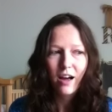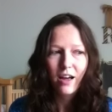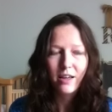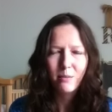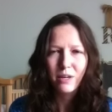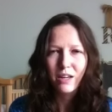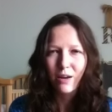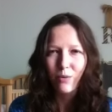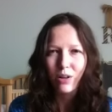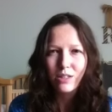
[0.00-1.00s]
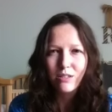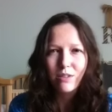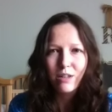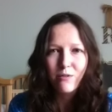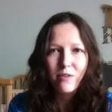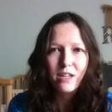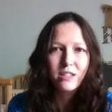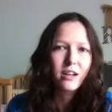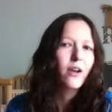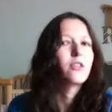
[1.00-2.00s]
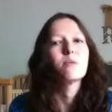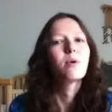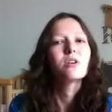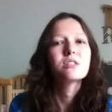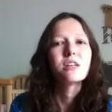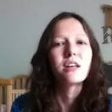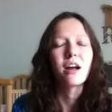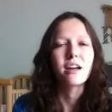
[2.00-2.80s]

and being a relatively fit and healthy person,